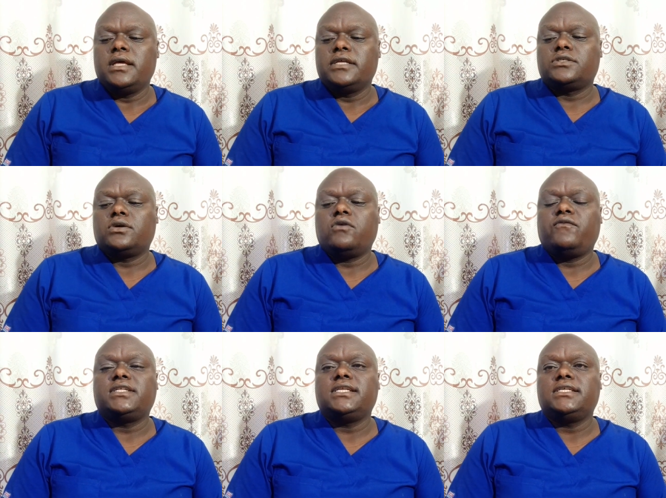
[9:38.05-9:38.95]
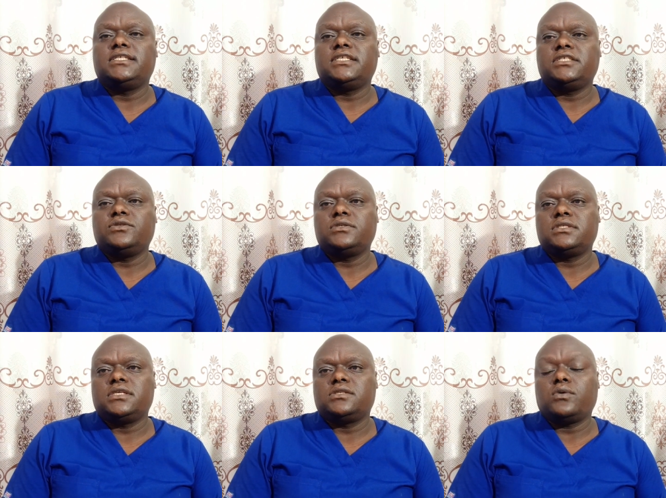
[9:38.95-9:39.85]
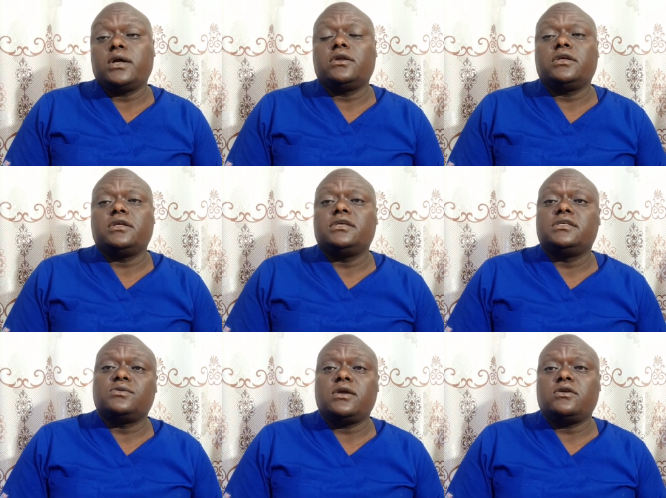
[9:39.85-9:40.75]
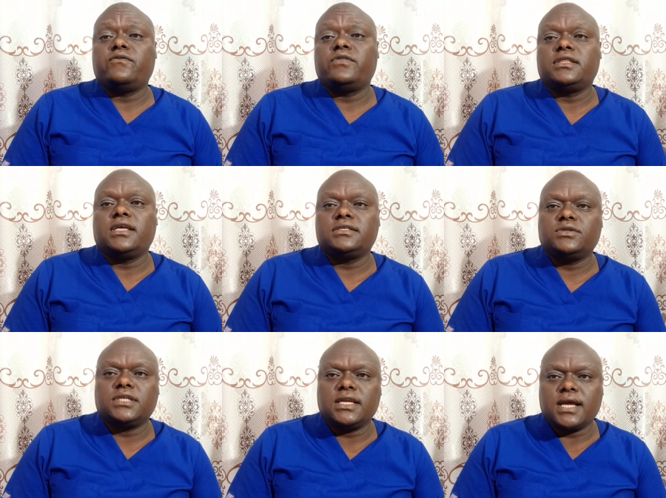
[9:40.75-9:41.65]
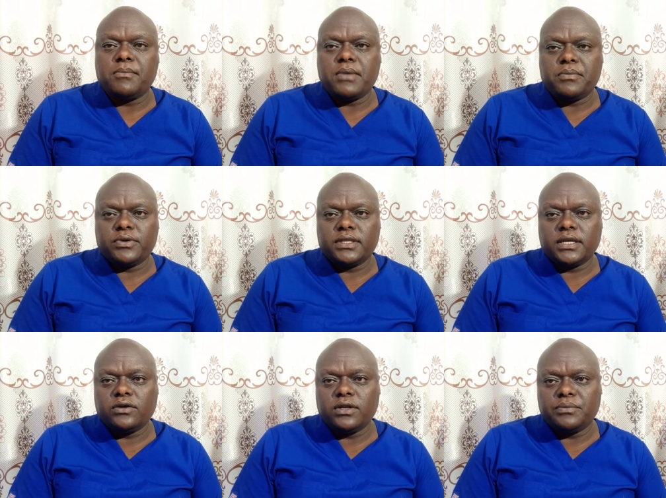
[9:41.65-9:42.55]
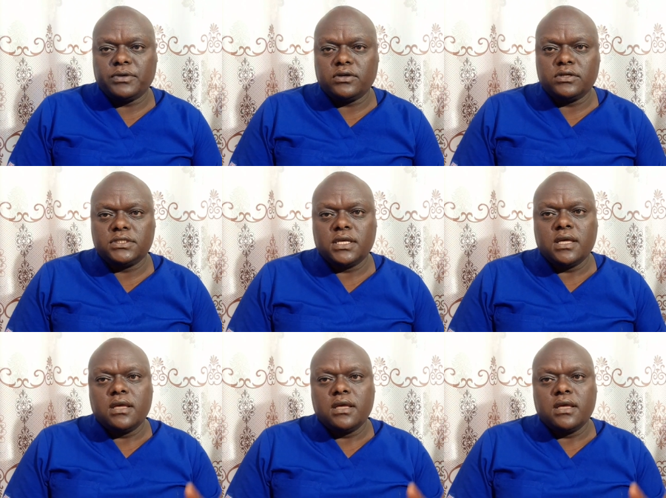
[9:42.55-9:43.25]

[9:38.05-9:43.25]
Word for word: So fertility issues is one is one of the things which can come up with the regular periods